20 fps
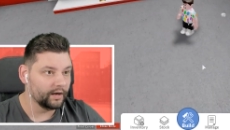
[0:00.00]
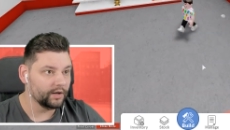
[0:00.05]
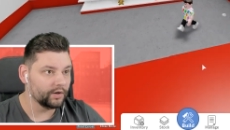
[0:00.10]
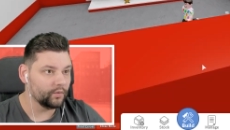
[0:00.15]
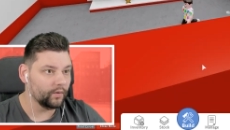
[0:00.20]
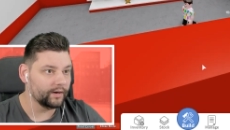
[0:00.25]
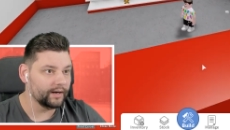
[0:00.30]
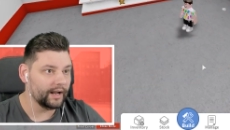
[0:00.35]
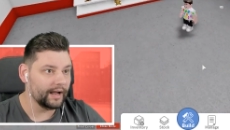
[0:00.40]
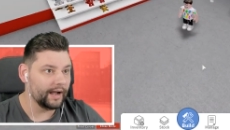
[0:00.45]
I
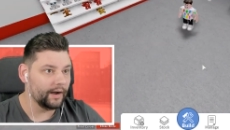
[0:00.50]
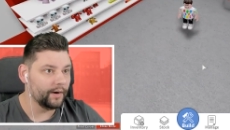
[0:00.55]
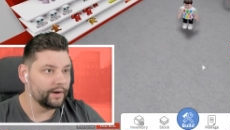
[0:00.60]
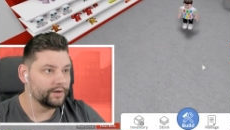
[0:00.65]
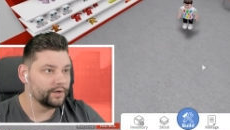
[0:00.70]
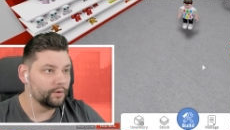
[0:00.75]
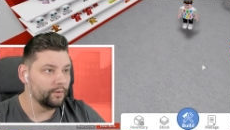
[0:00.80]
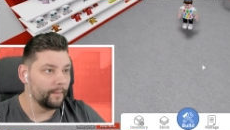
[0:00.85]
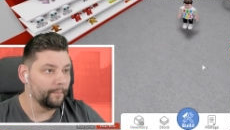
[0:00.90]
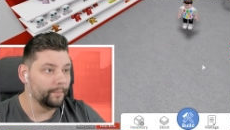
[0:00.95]
don't quite know how
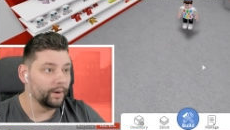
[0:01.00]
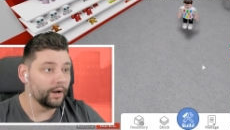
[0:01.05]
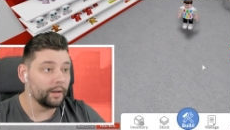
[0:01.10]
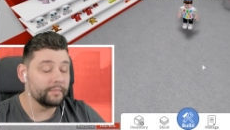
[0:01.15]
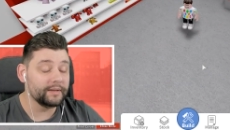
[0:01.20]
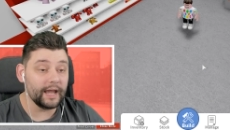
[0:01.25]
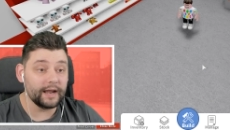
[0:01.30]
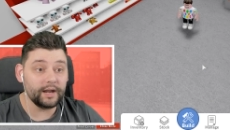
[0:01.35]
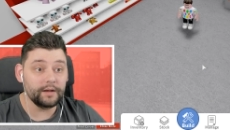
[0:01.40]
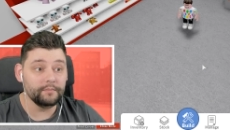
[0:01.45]
I do it, but
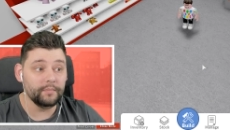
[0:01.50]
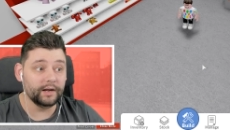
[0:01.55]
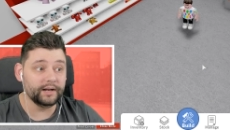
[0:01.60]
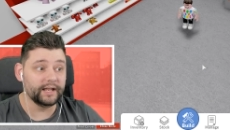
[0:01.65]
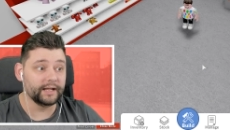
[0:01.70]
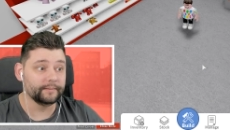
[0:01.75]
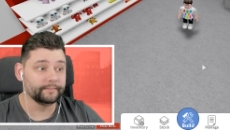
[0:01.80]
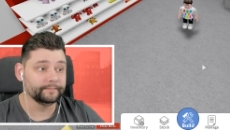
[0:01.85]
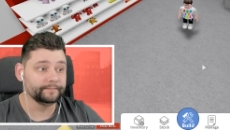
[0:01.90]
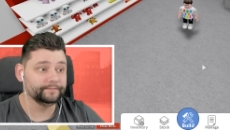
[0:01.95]
I'm getting
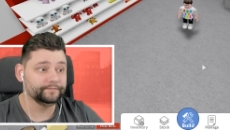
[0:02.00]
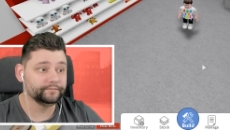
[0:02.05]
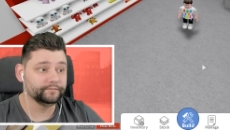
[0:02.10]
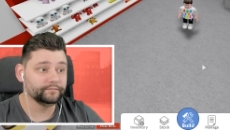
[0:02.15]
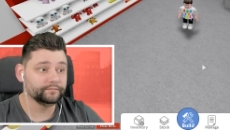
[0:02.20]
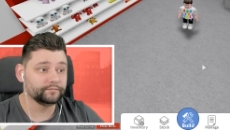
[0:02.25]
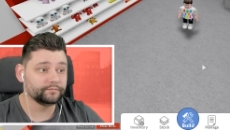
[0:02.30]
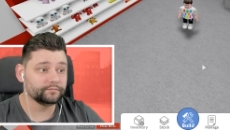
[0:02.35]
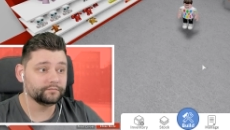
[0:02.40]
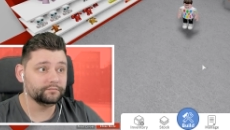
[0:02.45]
money.
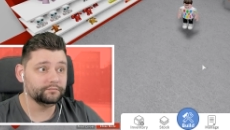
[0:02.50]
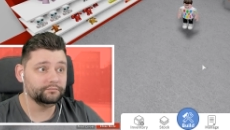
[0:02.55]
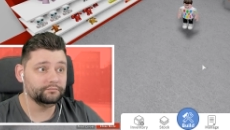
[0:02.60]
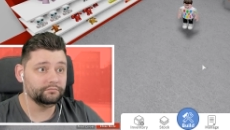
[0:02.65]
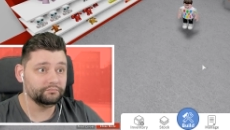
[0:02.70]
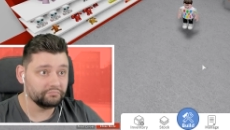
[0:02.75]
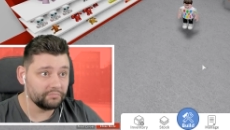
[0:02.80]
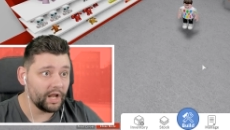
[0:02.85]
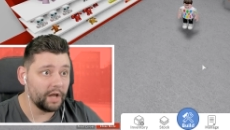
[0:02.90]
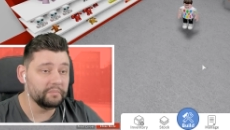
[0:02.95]

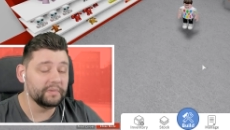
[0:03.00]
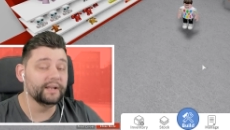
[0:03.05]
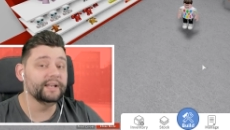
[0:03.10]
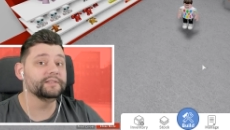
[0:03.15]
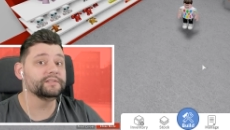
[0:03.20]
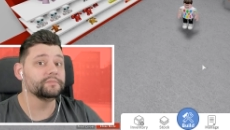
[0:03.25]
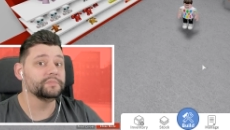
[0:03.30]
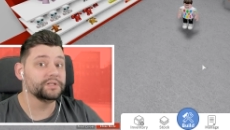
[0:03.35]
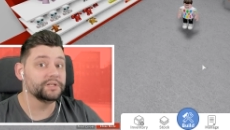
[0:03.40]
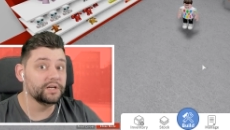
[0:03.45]
I'm
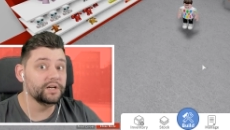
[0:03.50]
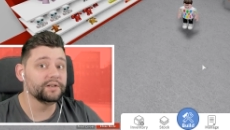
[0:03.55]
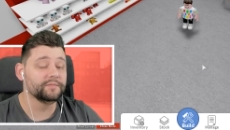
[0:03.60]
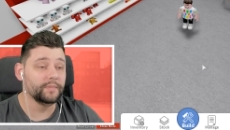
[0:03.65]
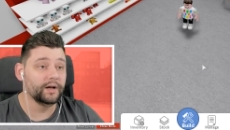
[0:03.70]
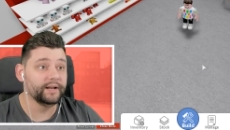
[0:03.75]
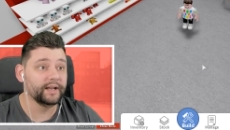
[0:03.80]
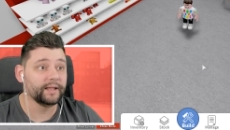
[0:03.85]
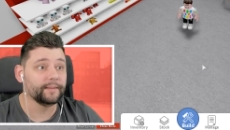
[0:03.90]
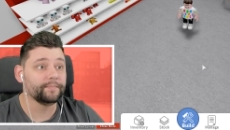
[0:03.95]
getting some
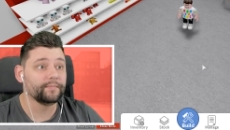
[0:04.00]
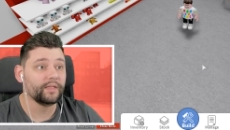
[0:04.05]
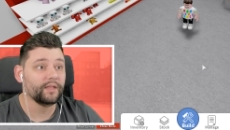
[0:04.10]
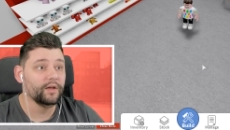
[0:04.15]
good money.